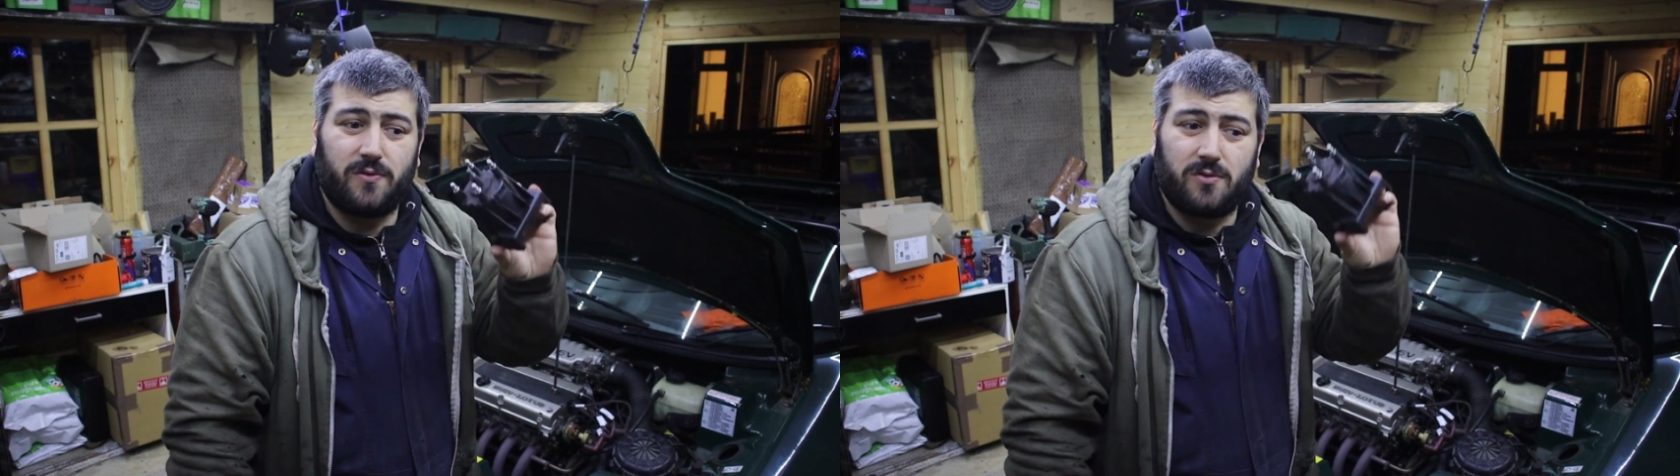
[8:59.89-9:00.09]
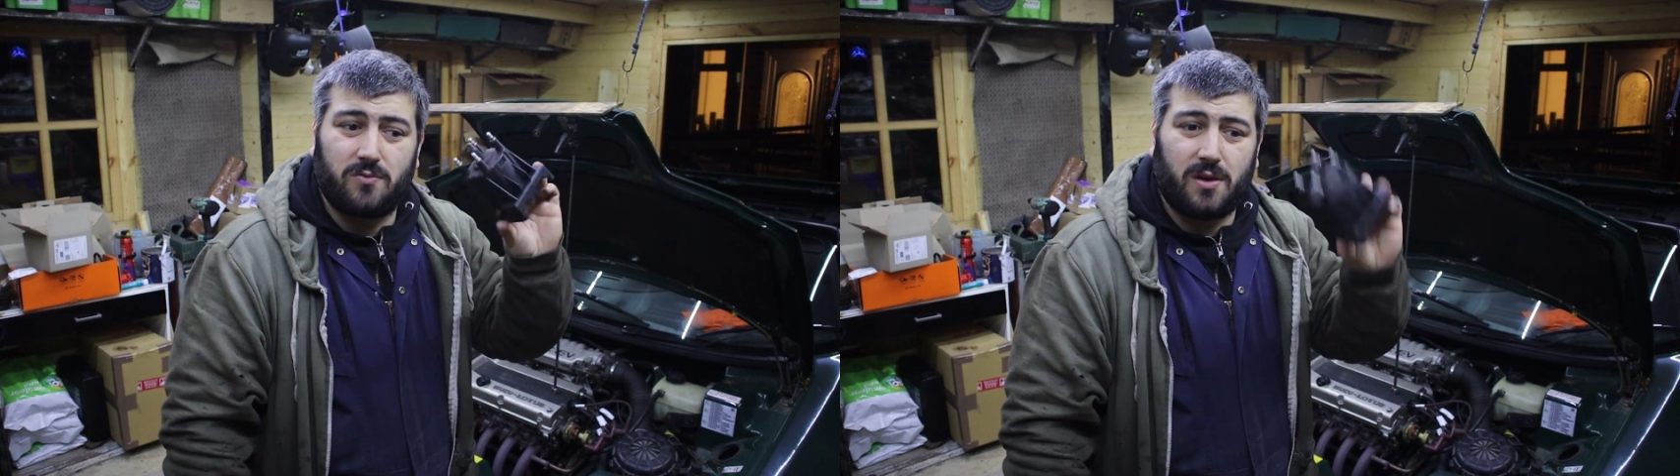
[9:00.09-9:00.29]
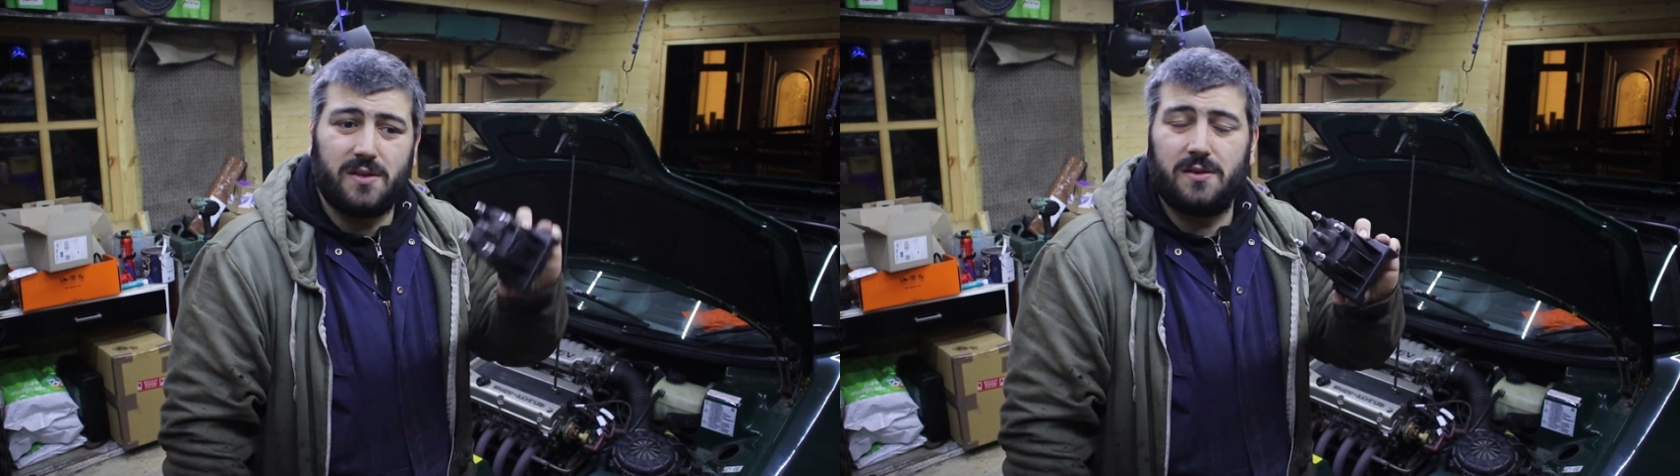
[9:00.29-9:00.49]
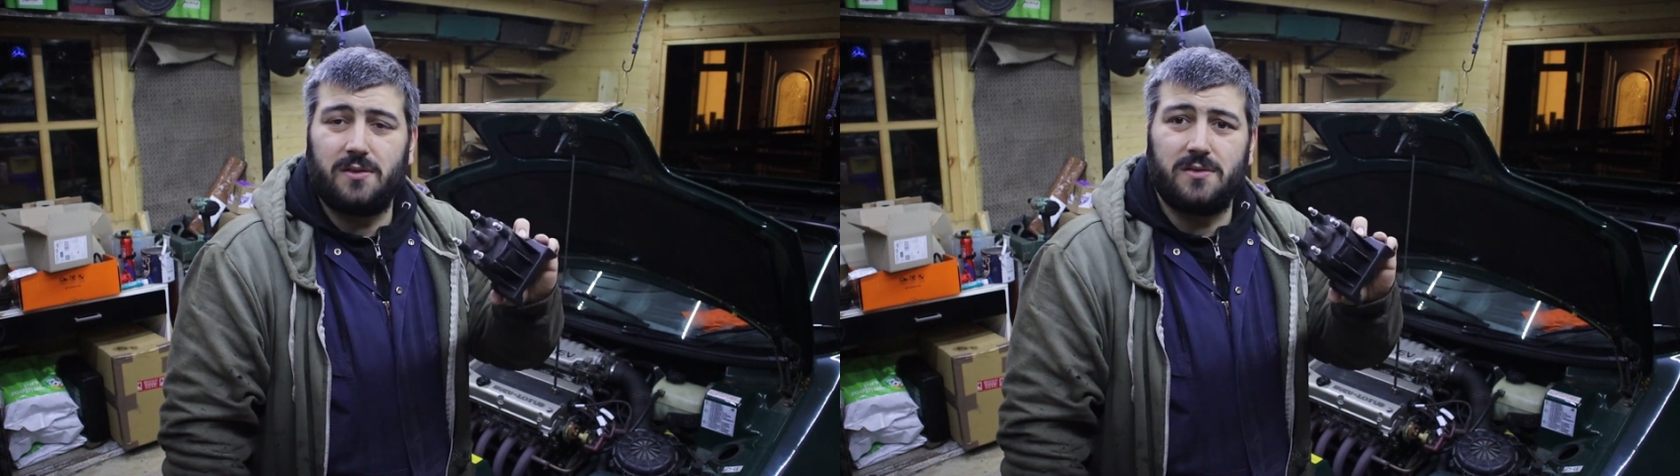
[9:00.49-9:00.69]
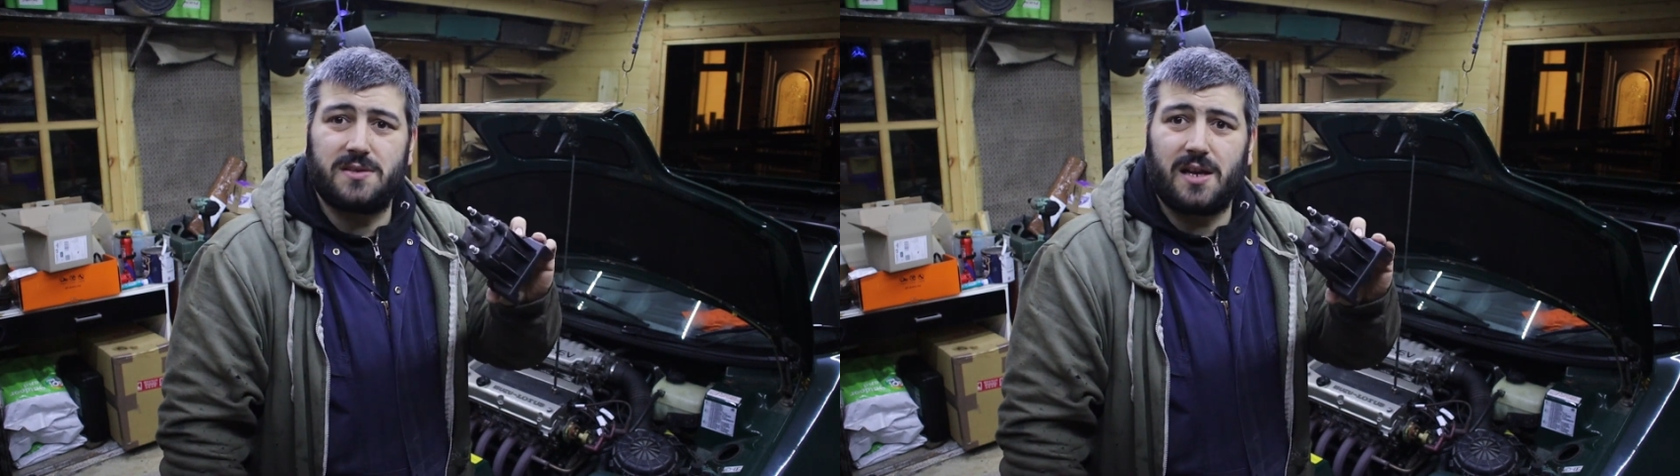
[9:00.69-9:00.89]
for quite a
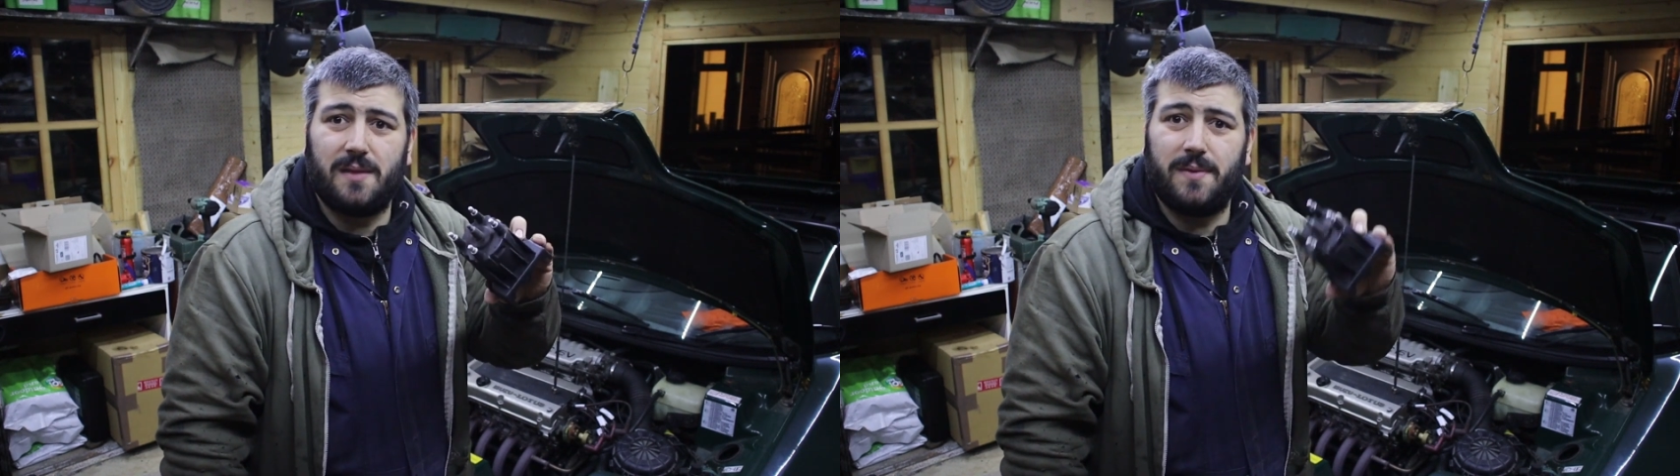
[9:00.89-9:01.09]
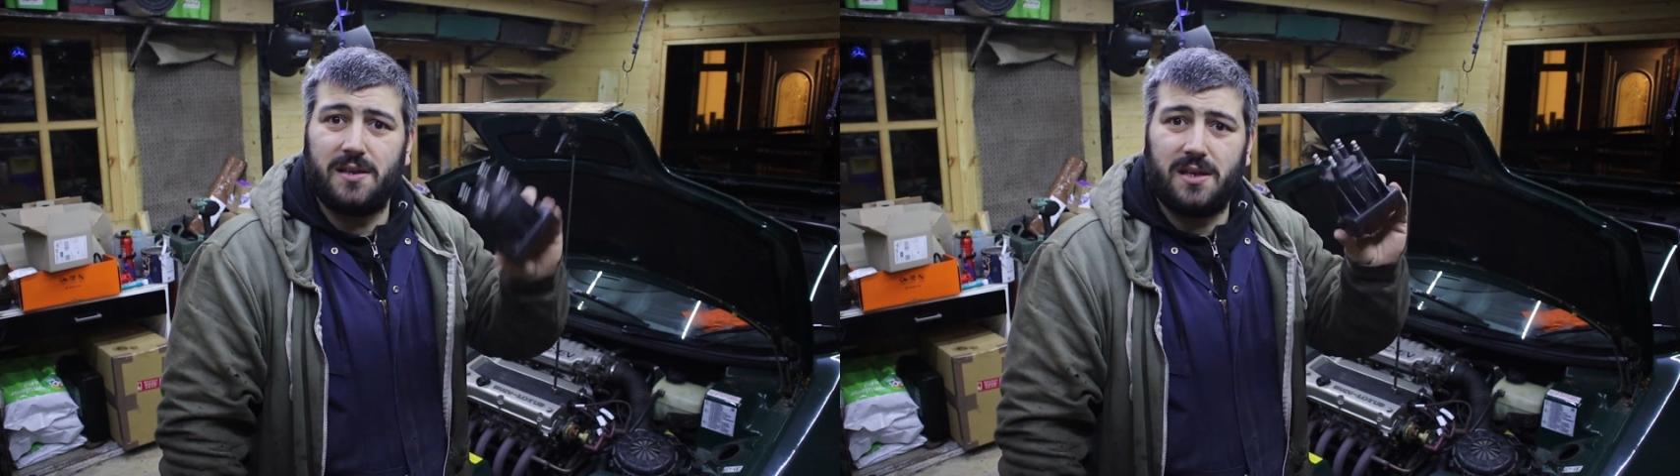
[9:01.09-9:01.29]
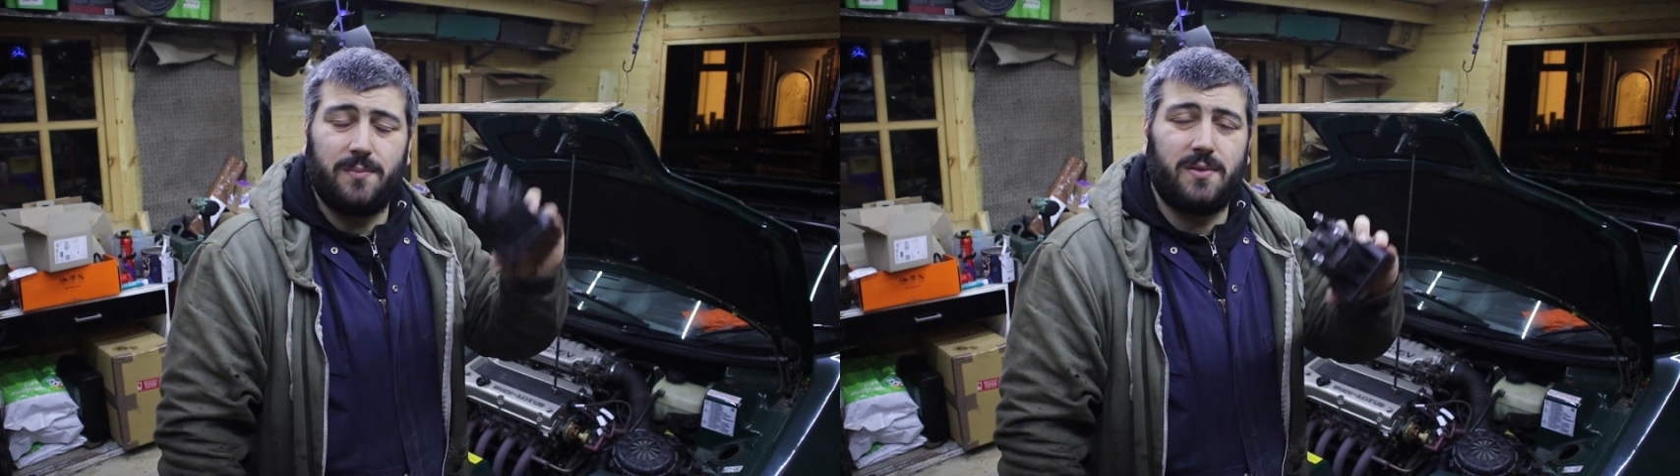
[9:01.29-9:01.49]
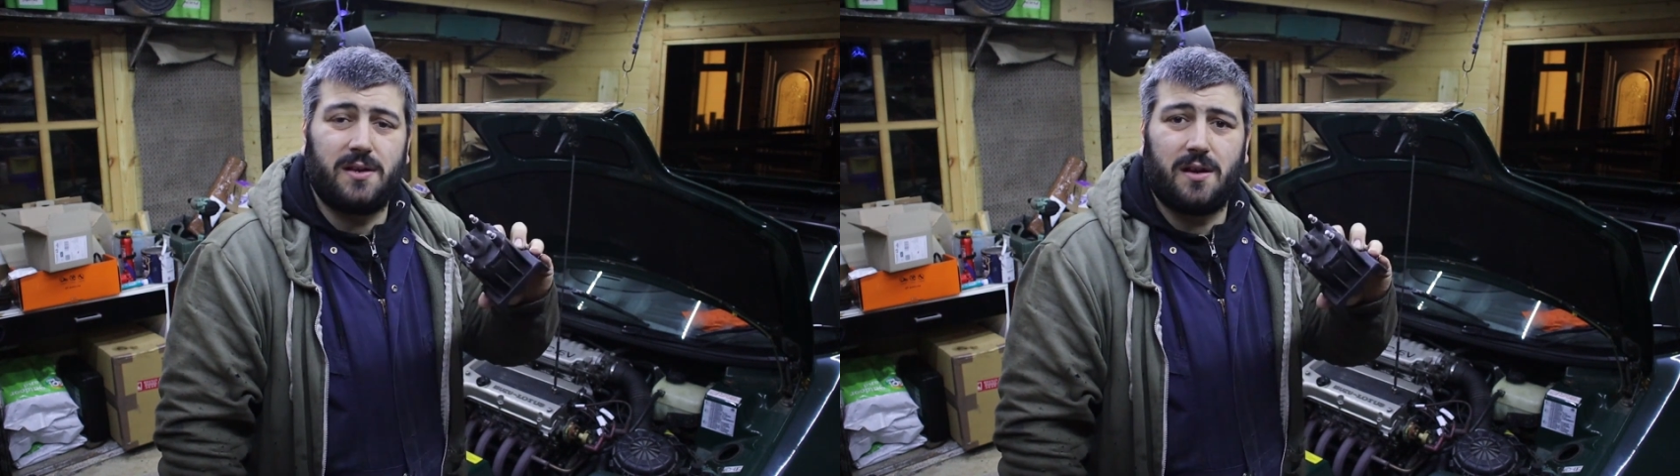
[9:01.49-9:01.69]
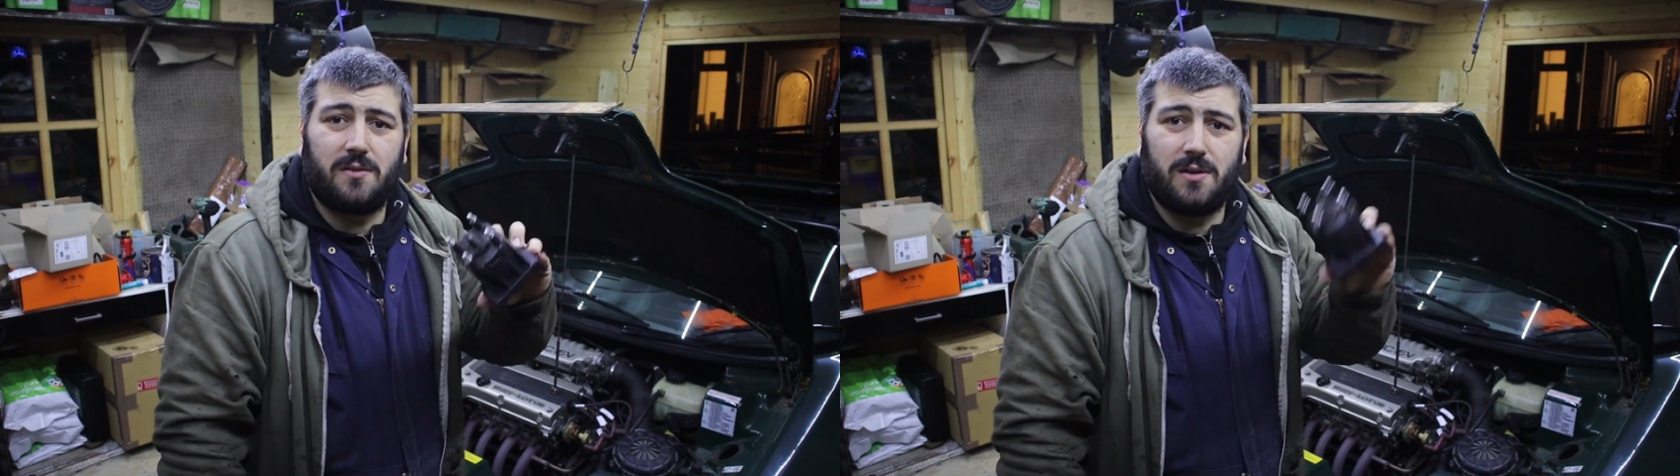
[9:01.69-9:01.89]
long time and keep the
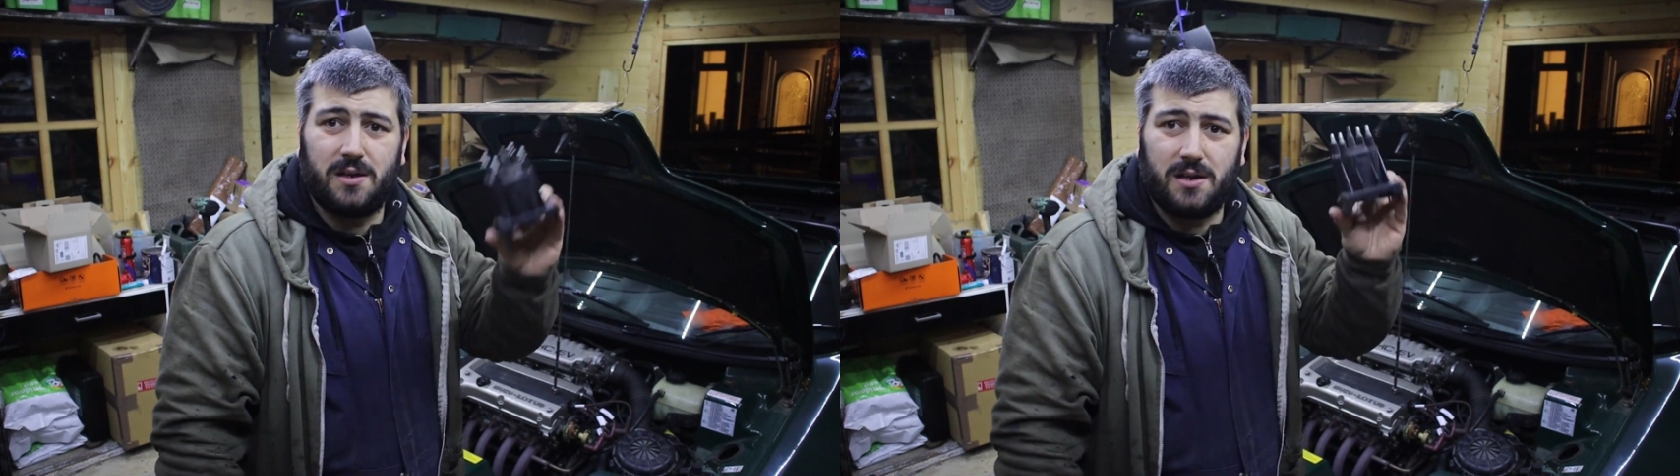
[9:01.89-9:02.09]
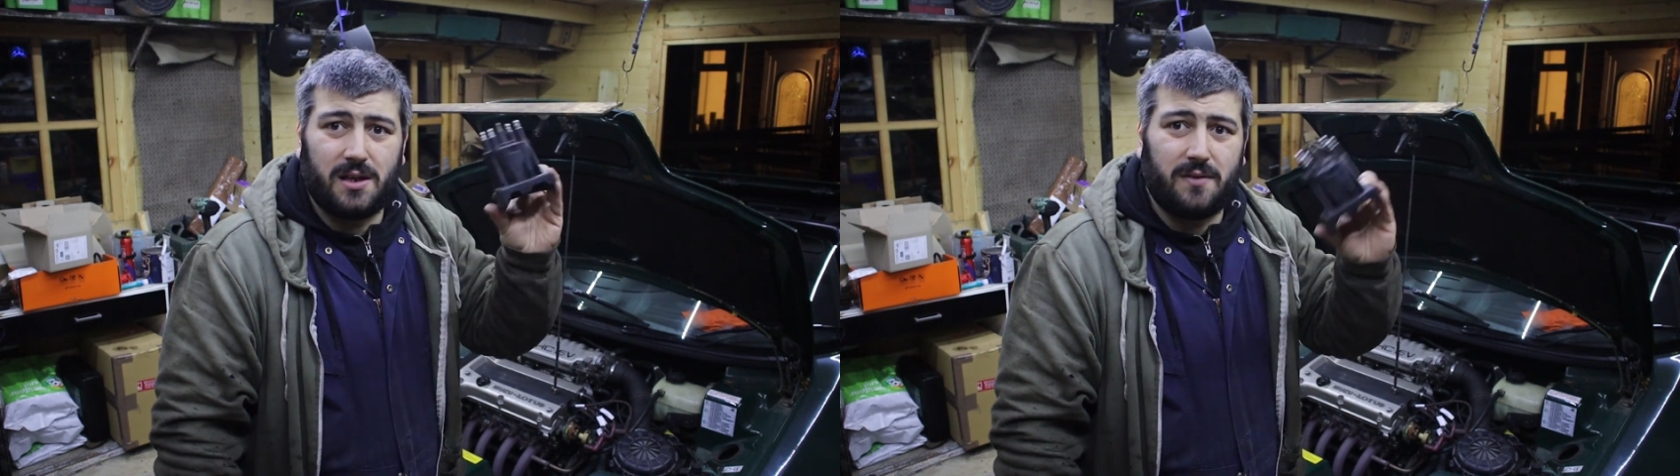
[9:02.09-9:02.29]
car running